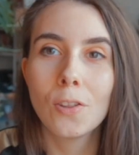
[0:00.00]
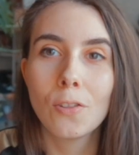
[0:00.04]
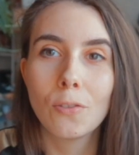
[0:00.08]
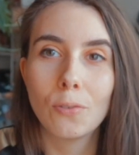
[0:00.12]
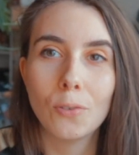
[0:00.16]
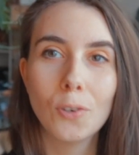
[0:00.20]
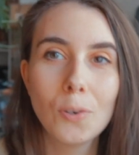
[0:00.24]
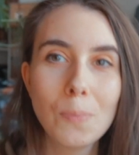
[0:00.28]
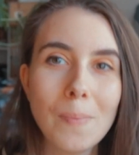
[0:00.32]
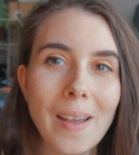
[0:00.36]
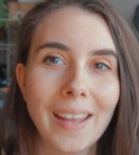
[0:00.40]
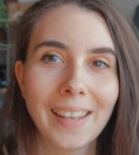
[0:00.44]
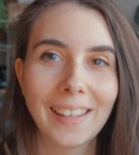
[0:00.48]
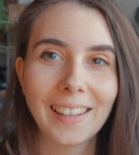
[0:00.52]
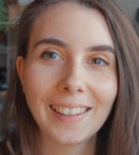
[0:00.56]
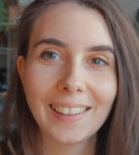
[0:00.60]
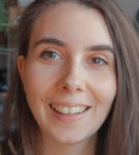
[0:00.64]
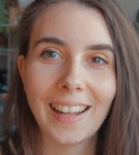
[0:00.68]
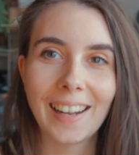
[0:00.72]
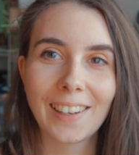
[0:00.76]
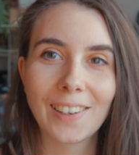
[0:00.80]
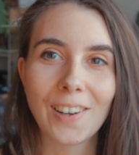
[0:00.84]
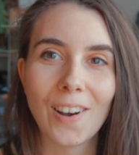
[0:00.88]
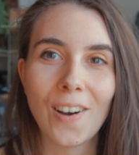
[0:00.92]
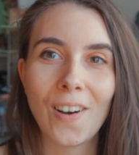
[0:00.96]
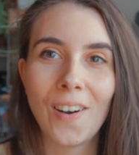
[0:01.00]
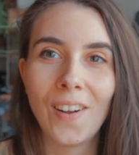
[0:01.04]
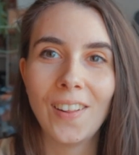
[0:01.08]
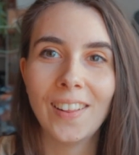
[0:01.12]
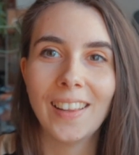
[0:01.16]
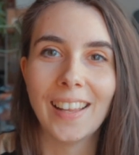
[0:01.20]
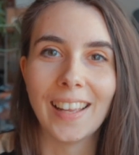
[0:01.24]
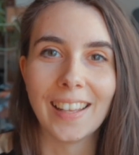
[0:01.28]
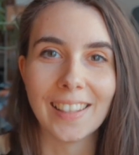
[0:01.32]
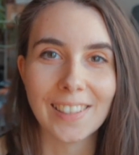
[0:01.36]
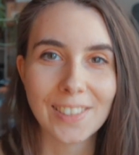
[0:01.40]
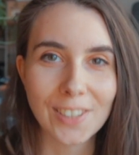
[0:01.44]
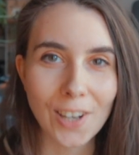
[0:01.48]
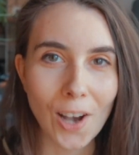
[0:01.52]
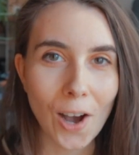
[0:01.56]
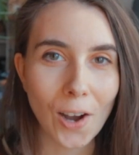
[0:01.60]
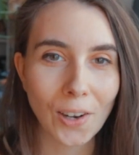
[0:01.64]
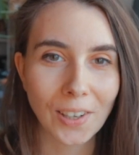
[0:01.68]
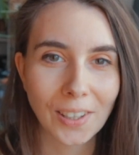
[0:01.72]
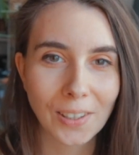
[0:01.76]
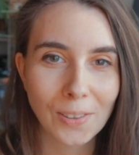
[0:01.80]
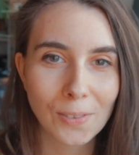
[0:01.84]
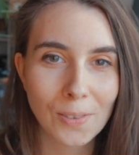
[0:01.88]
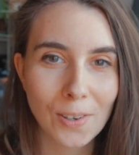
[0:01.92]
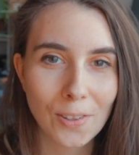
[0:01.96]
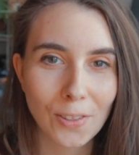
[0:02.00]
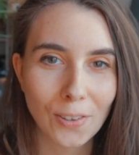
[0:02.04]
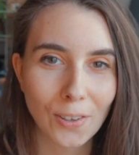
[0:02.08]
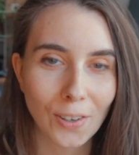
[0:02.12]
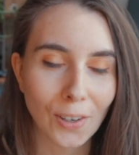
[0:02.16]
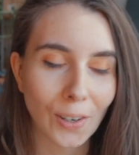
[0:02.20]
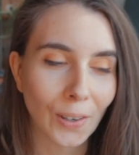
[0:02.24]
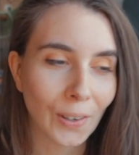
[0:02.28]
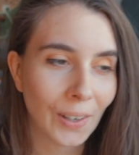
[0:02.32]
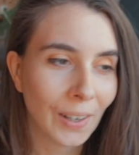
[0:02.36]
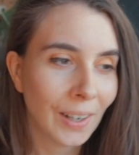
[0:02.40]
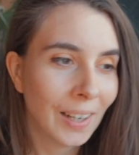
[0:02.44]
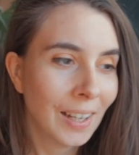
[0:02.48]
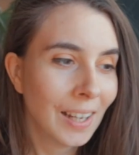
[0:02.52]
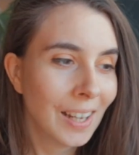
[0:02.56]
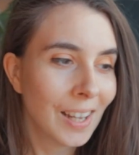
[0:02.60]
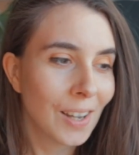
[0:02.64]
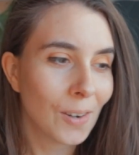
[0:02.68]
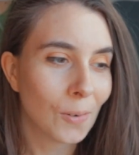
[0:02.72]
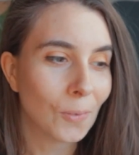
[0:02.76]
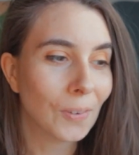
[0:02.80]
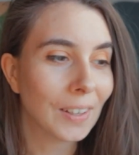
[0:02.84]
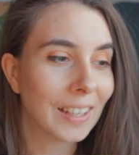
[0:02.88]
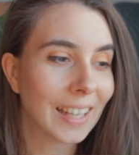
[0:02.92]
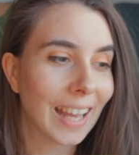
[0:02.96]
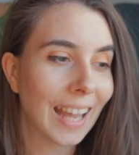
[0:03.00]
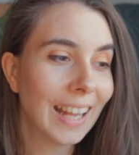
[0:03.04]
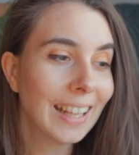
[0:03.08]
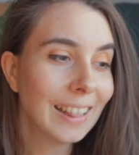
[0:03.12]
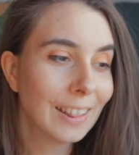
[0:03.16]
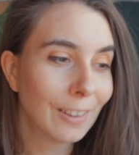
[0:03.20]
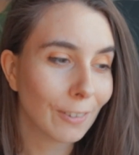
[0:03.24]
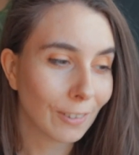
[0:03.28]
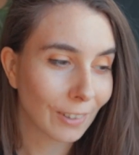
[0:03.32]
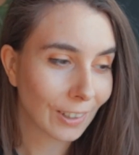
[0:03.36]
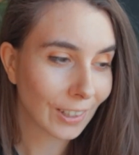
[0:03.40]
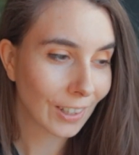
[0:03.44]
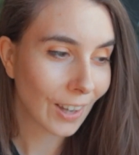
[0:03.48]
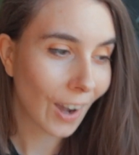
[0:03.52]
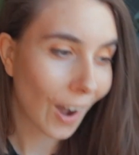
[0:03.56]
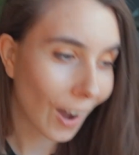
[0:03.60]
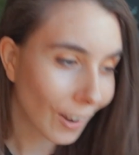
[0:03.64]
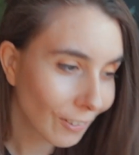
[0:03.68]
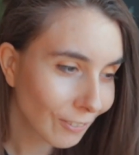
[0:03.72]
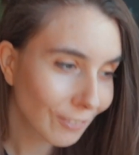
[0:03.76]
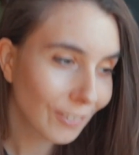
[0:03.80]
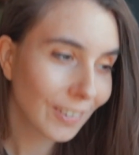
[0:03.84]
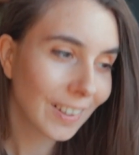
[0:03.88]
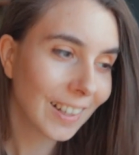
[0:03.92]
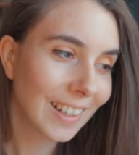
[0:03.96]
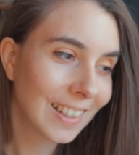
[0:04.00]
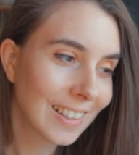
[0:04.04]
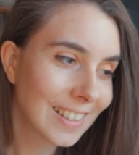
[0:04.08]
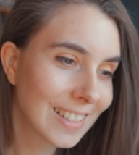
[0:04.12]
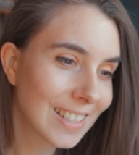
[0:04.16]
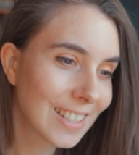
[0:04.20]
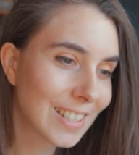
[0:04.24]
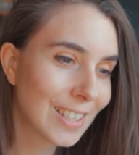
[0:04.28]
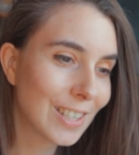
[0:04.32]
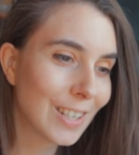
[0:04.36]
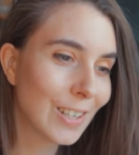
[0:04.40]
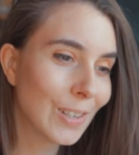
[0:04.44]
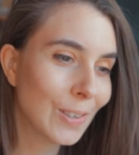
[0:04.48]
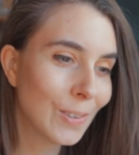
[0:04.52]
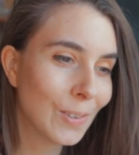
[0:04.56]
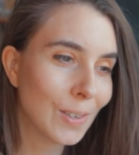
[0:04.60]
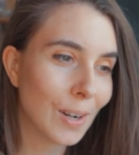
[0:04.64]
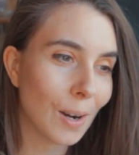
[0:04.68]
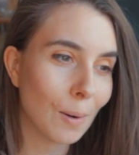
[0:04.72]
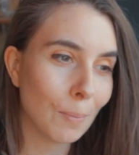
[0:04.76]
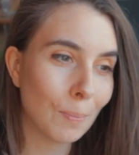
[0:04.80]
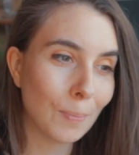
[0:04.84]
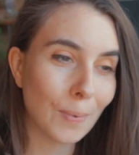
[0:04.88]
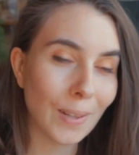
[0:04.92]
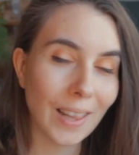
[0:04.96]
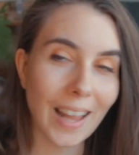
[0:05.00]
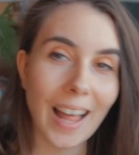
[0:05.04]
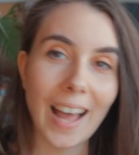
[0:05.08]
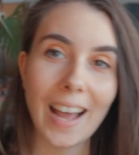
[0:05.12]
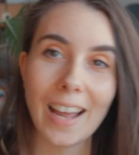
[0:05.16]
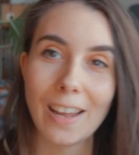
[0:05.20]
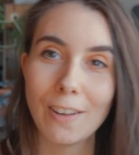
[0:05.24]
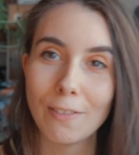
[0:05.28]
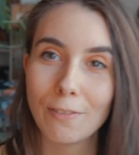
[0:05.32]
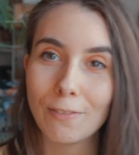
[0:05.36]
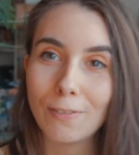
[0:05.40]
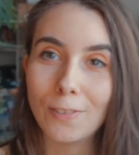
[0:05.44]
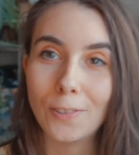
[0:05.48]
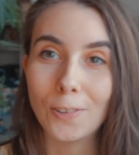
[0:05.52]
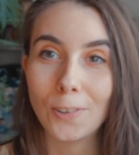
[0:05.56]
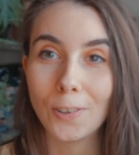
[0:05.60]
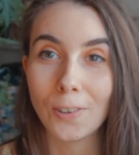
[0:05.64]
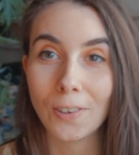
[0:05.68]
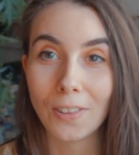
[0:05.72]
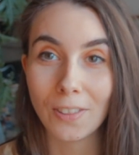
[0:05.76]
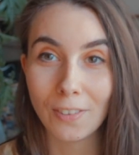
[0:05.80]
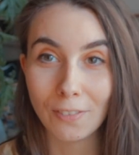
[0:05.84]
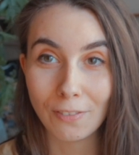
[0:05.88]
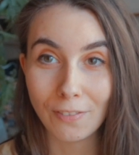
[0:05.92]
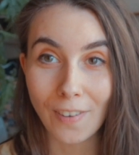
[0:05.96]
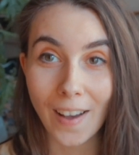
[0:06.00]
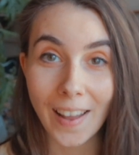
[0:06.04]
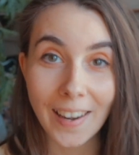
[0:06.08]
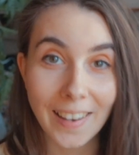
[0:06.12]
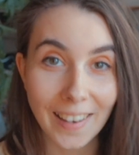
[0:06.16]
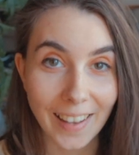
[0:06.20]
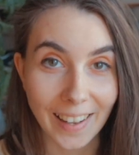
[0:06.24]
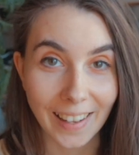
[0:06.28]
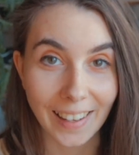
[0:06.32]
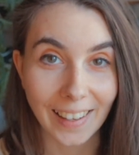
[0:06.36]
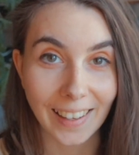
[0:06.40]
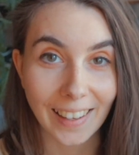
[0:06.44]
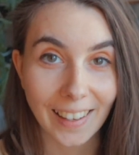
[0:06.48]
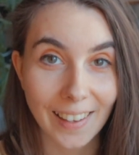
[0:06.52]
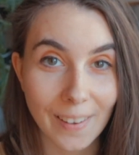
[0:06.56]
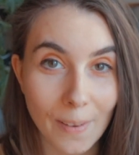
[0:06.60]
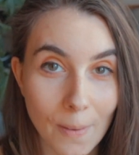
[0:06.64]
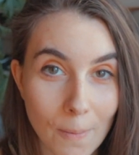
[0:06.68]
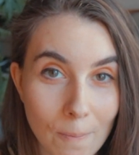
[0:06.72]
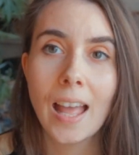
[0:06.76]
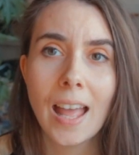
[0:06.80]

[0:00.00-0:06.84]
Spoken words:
Through making that call and talking with her, we gained the confidence to apply for the funding.